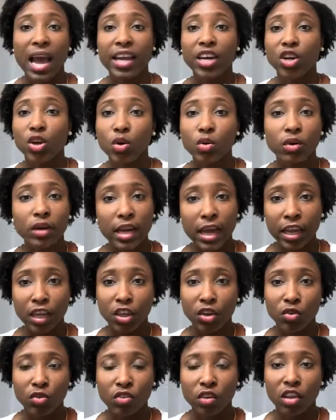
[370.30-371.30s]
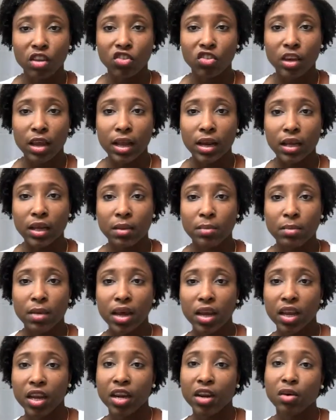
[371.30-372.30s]
I don't like using gel in
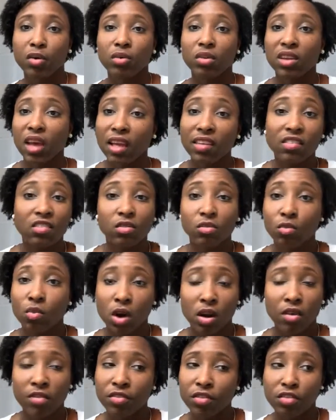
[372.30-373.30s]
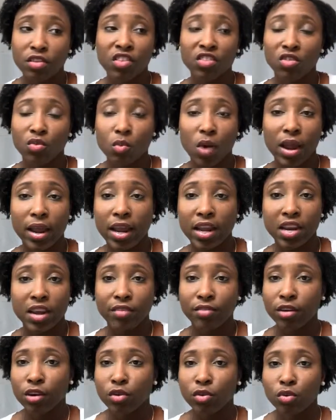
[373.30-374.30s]
my hair. That's one of the reasons why I
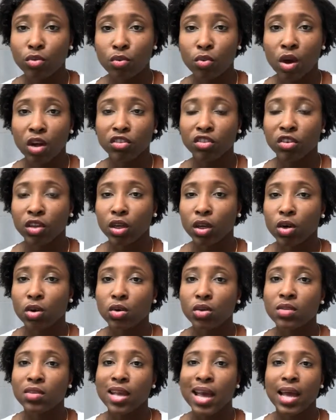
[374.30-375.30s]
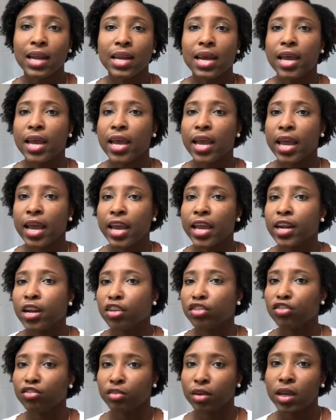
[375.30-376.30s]
never do wash and goes, and I hate
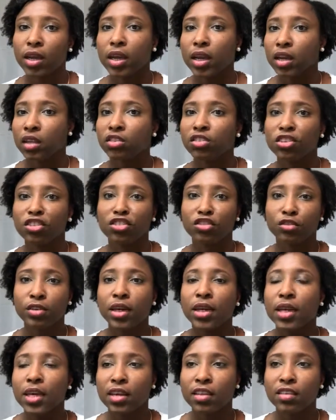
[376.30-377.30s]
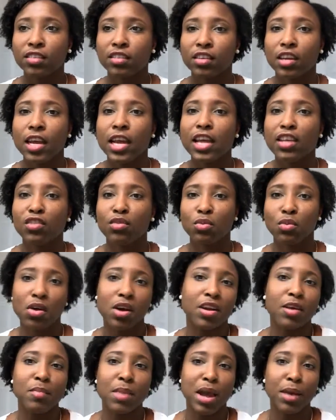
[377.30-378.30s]
the shrinkage. The shrinkage is
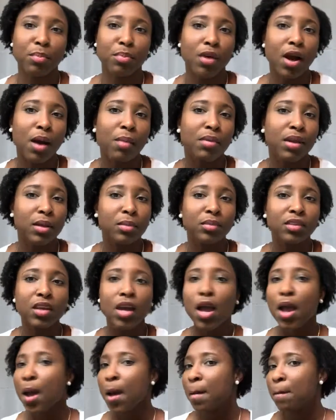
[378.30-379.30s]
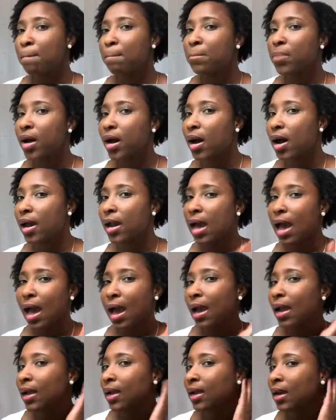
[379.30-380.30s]
one of my problems, but
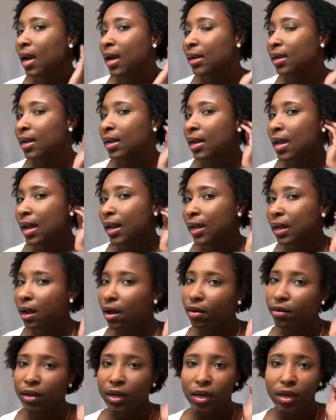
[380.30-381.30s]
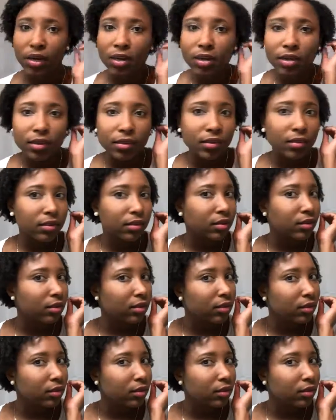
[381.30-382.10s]
I kind of like how it looks.